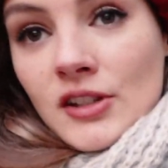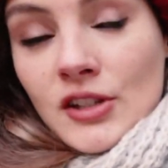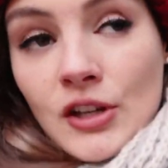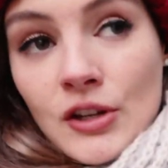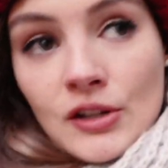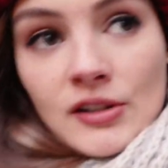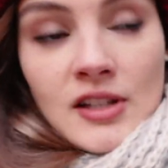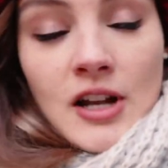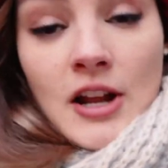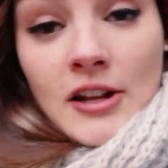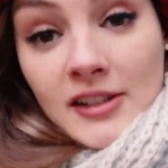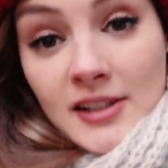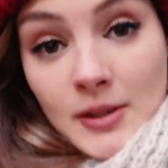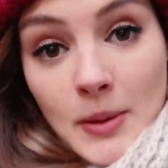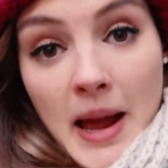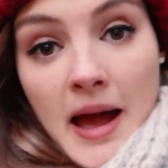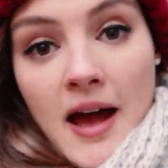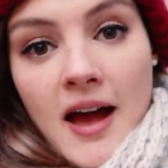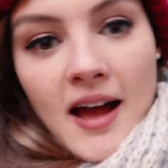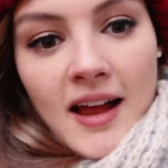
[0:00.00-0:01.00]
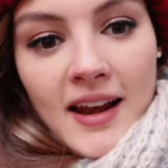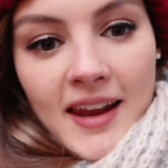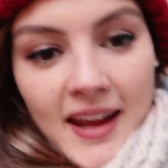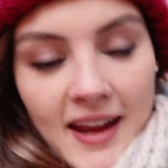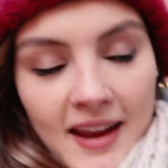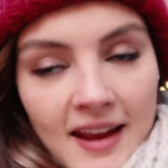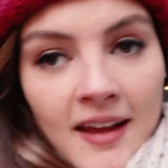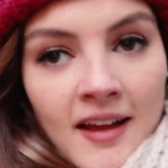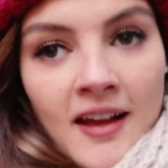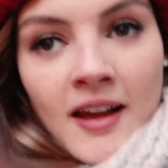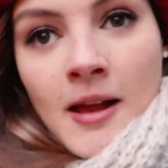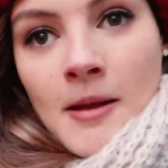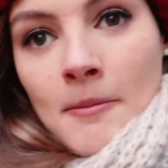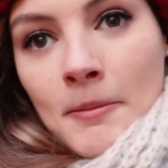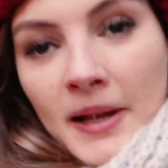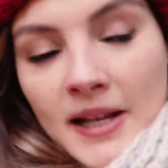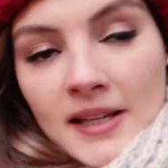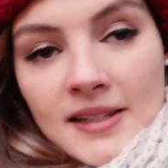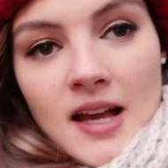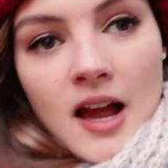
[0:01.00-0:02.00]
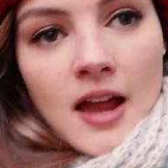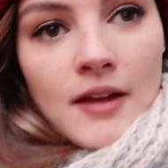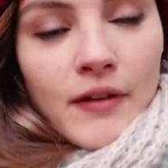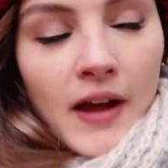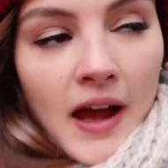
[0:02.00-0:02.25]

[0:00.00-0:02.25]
to Sloane Square early because I've